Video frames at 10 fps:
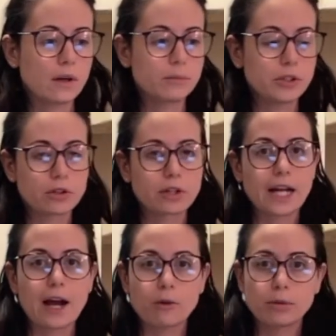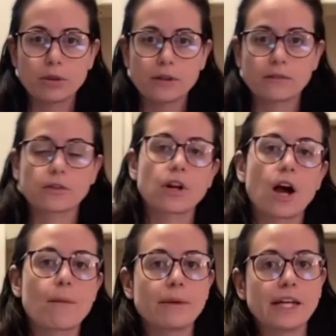urine output, if they're
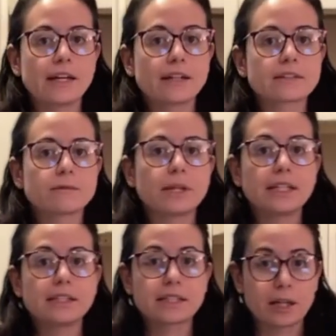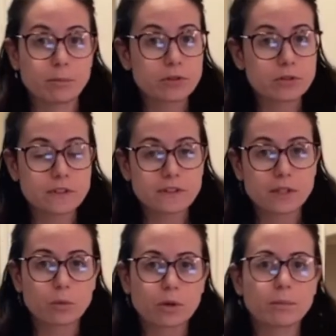not making as many diapers as they
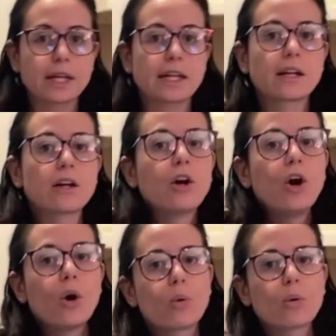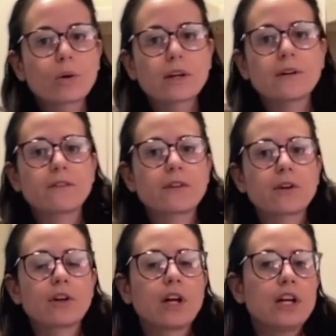were making, or if
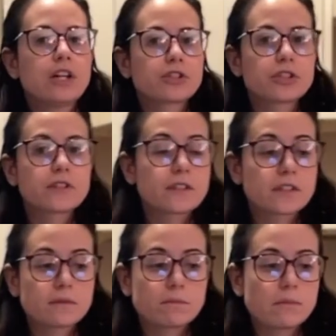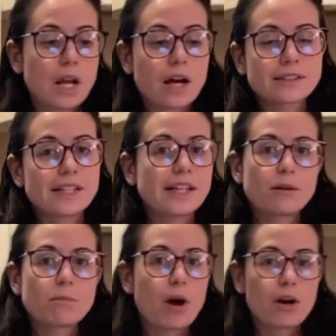they're just not
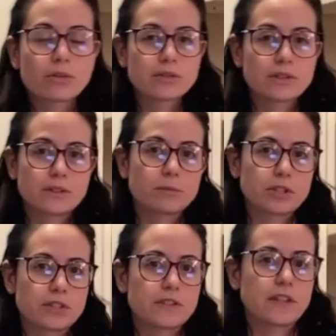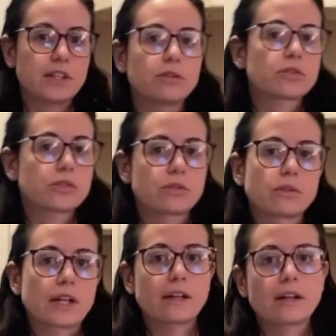taking bottles as much as they used to.
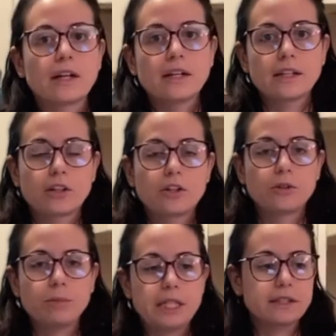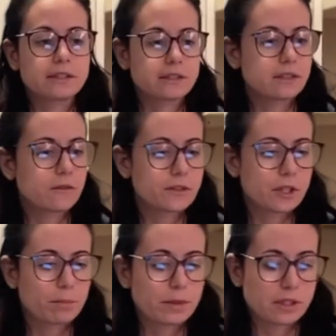Like, they could be stuffed
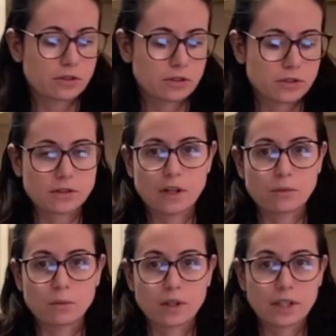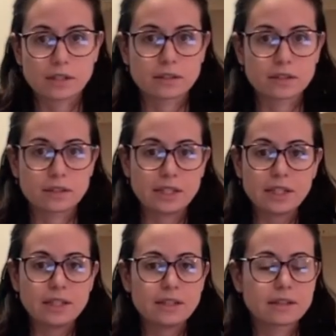up and just not wanting to
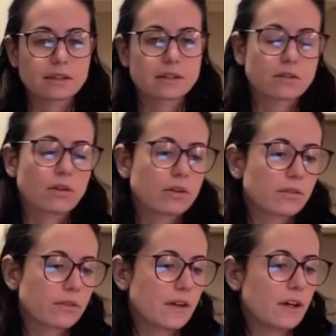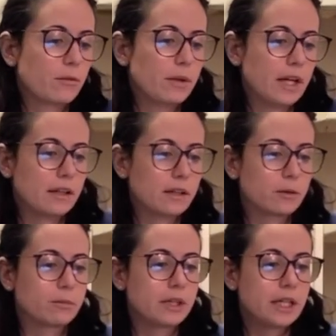eat, and it's hard for them. And